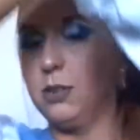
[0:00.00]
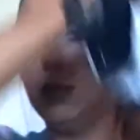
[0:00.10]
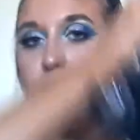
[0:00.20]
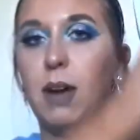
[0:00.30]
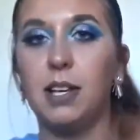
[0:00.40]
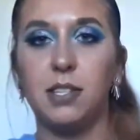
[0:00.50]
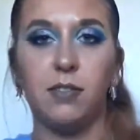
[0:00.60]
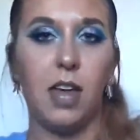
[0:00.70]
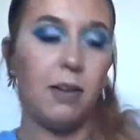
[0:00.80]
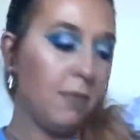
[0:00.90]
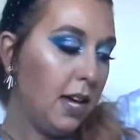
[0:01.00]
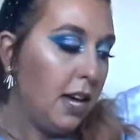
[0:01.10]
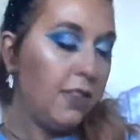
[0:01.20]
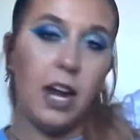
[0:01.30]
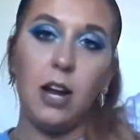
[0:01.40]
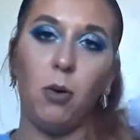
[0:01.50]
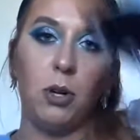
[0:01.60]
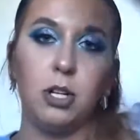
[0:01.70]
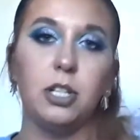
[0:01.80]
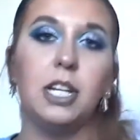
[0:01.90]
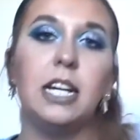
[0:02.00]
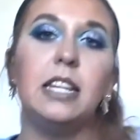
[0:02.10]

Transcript: So the rest of them that I ordered,